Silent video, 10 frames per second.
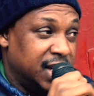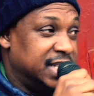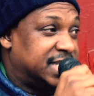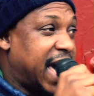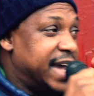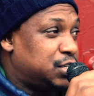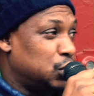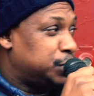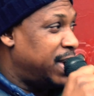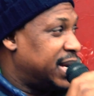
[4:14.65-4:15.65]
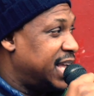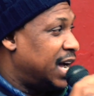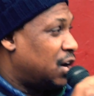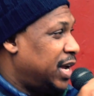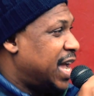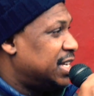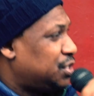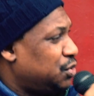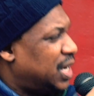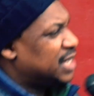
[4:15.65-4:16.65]
the Sky Juice man can go in the
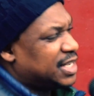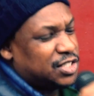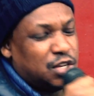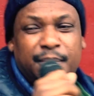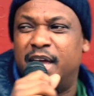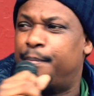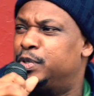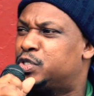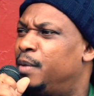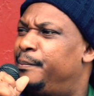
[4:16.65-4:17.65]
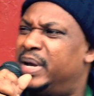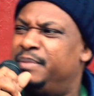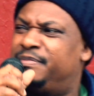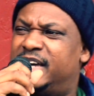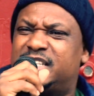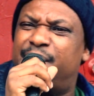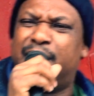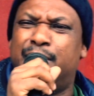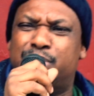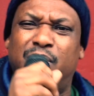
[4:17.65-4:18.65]
studio and say something and you put something on him voice and
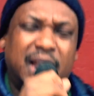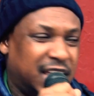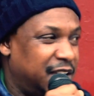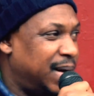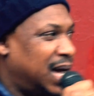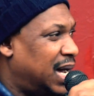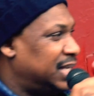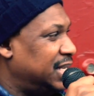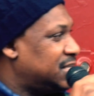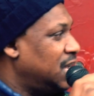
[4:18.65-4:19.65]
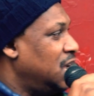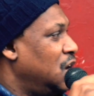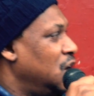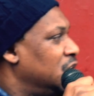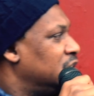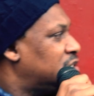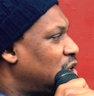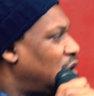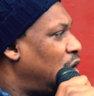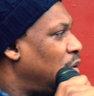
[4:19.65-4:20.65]
make him sound like him an artist.
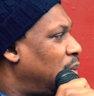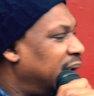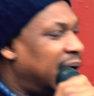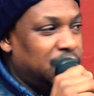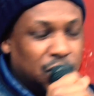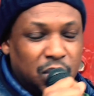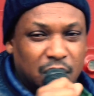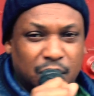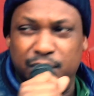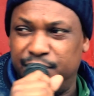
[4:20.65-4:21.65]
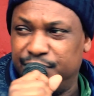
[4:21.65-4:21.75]
So what that do now,